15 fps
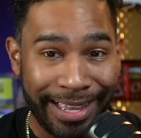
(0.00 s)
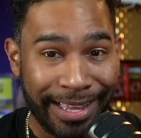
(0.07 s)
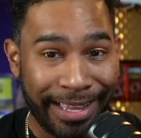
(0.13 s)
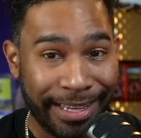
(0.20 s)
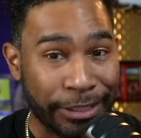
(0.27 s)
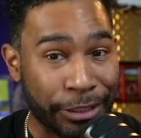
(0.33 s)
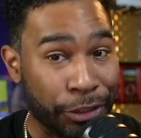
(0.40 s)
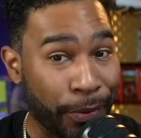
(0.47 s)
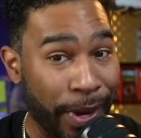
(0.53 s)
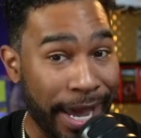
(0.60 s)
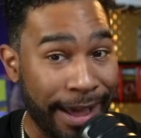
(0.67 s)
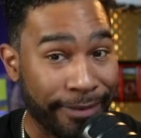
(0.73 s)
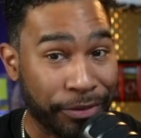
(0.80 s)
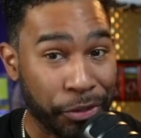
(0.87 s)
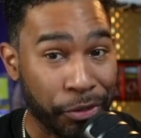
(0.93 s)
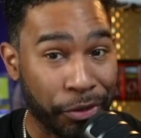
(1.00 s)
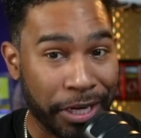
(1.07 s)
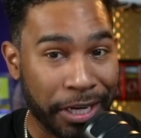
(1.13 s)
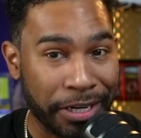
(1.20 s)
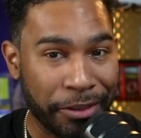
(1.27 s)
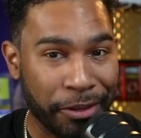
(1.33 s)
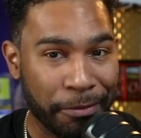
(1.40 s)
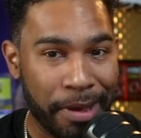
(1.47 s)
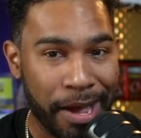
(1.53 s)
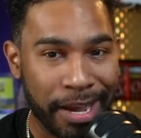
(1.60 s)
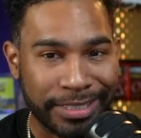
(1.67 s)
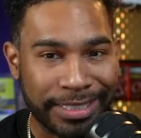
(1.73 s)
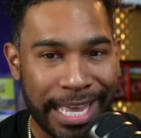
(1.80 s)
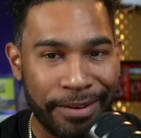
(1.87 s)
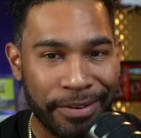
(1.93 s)
Do I have to go get another
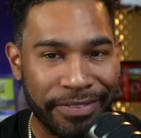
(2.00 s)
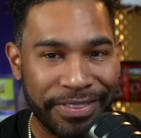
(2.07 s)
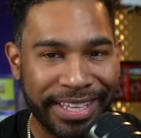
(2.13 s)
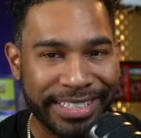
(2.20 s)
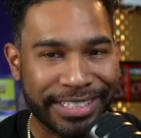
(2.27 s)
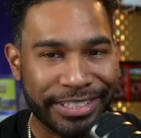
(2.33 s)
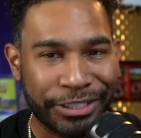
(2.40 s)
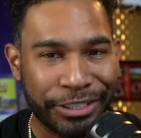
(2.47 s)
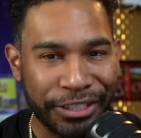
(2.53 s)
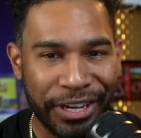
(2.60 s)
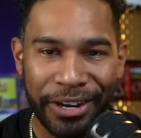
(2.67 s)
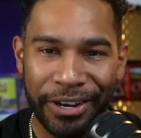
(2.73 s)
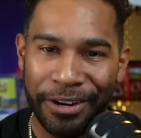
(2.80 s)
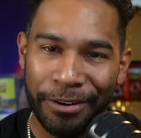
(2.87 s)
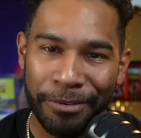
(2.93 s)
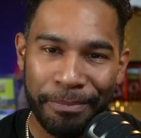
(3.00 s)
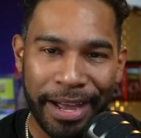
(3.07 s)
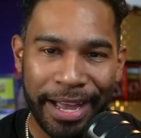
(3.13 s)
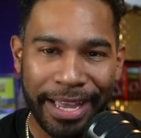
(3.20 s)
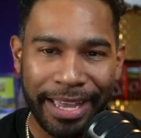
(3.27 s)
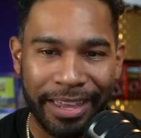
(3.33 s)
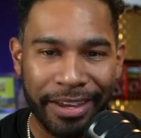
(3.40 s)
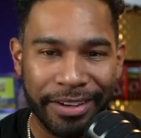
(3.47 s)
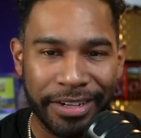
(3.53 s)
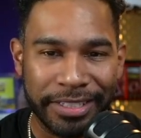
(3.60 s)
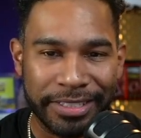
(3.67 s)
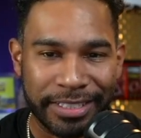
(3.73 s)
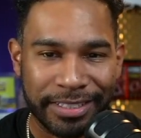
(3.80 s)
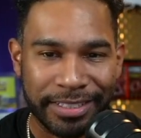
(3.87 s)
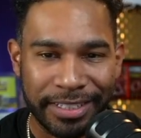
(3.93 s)
box now of this? Oh my goodness.
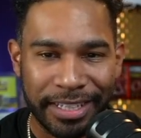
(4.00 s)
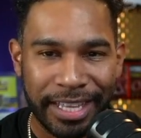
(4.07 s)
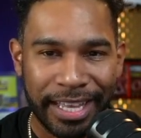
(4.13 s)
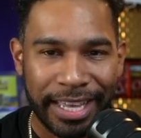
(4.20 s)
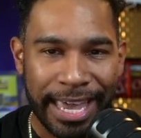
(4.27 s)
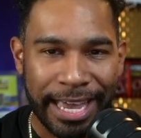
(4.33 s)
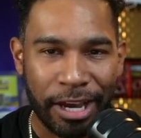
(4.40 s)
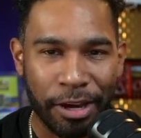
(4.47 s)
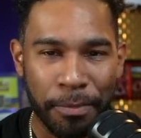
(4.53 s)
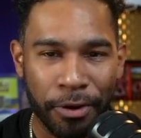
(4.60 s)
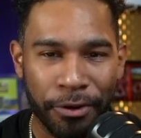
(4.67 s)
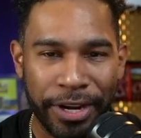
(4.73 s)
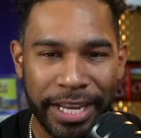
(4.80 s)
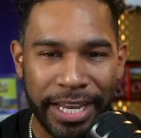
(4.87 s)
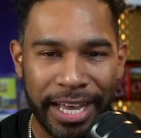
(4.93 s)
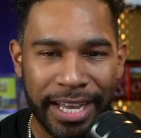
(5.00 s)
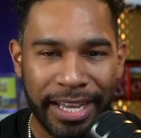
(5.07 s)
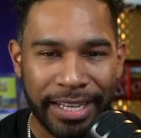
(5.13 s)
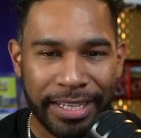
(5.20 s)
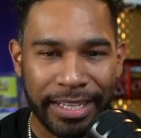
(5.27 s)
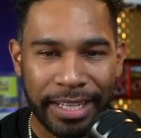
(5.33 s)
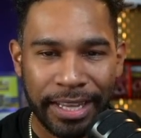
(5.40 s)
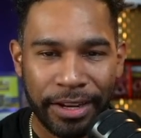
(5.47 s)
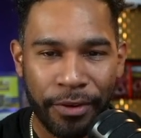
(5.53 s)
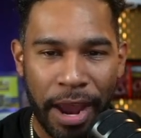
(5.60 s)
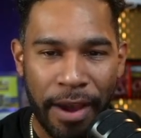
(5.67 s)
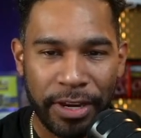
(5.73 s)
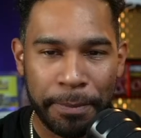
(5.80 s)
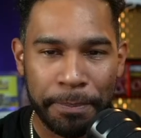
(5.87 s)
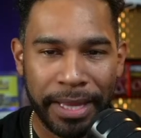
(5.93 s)
Gecko Maria,
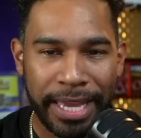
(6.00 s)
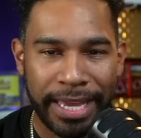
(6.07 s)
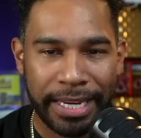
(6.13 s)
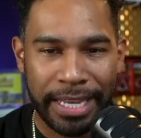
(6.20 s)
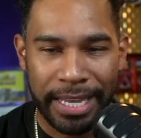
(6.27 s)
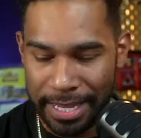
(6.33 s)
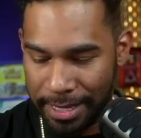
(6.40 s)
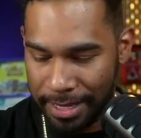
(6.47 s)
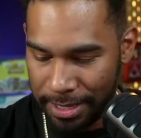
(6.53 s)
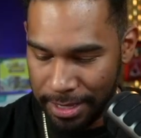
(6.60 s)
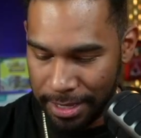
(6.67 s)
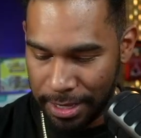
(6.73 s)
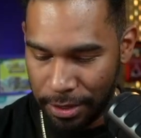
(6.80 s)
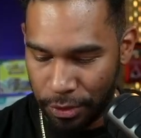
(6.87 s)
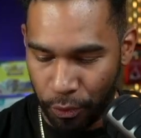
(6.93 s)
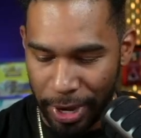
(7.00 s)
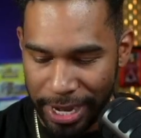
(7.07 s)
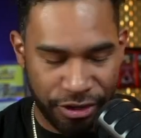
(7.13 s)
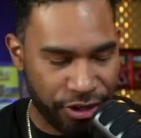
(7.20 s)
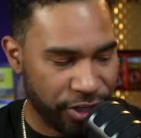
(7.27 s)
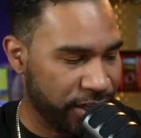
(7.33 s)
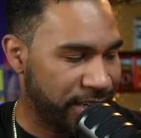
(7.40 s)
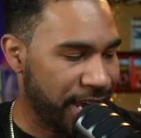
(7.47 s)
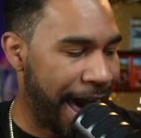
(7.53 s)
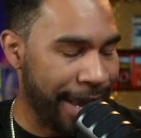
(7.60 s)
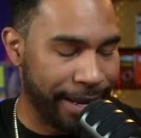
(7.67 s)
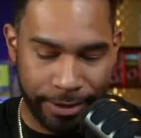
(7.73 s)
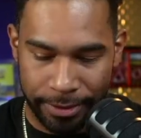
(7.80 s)
Gravity Blade, Raging Tiger.